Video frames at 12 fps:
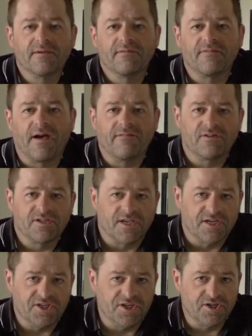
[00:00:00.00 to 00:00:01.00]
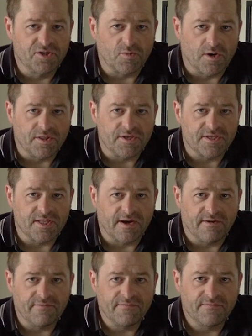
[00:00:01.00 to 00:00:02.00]
five or six years worth of
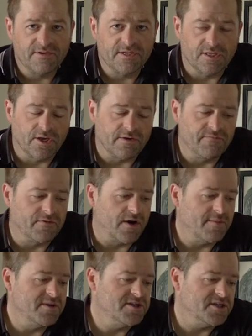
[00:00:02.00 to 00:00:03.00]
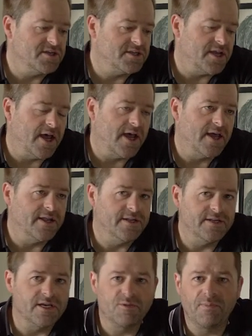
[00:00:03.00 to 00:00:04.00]
stuff just looking for images
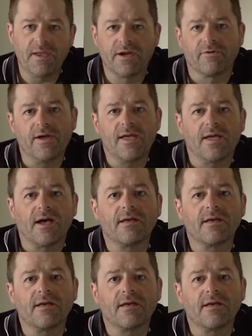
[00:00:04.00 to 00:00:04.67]
and it's been great.